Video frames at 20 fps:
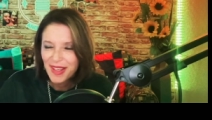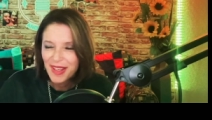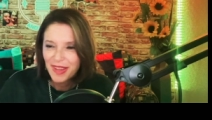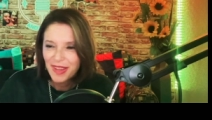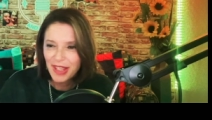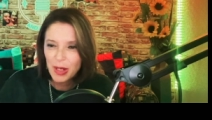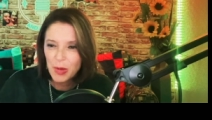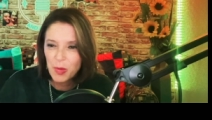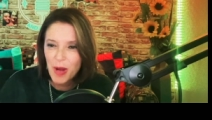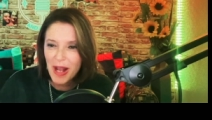
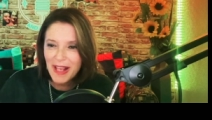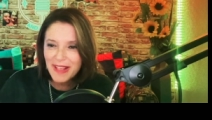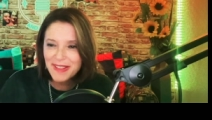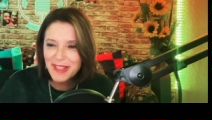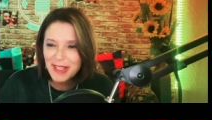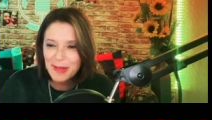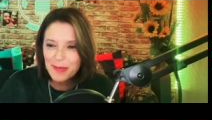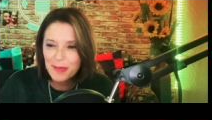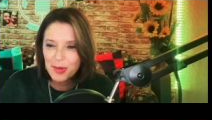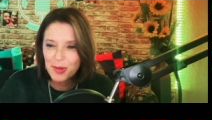Like, why is
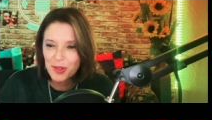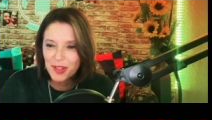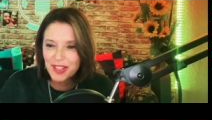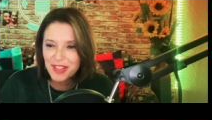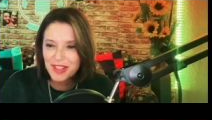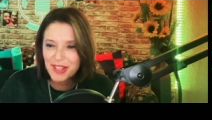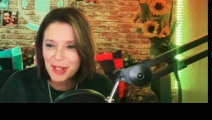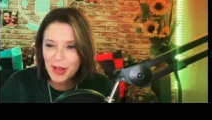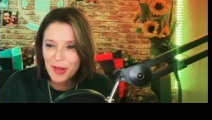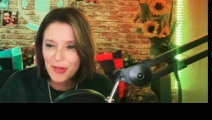it important
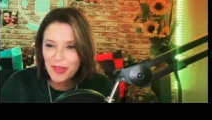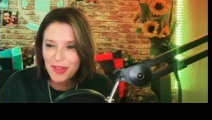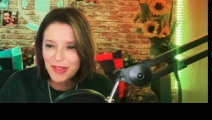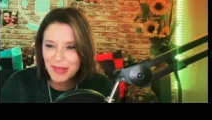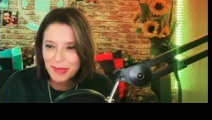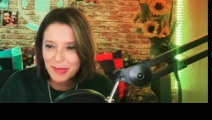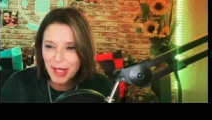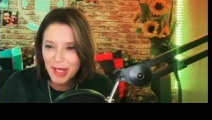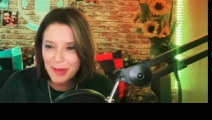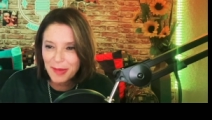to know that
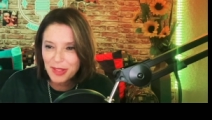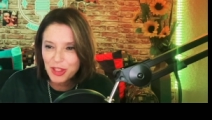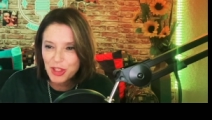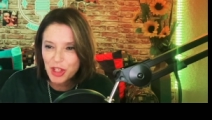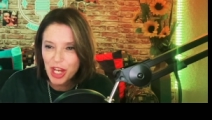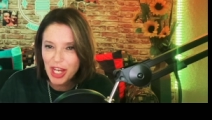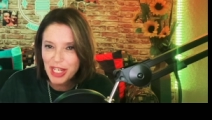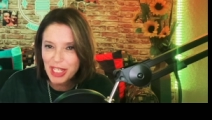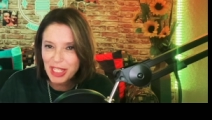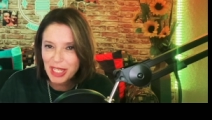sometimes
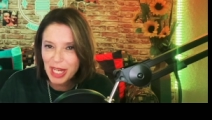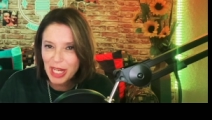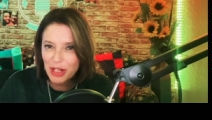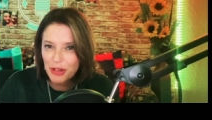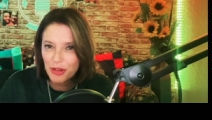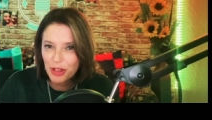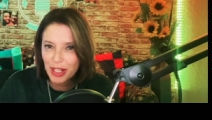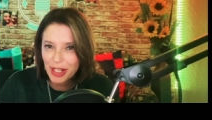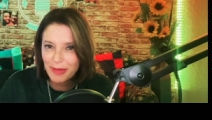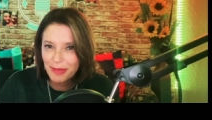Jake
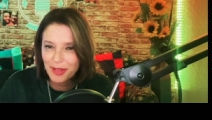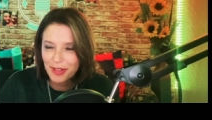daydreamed or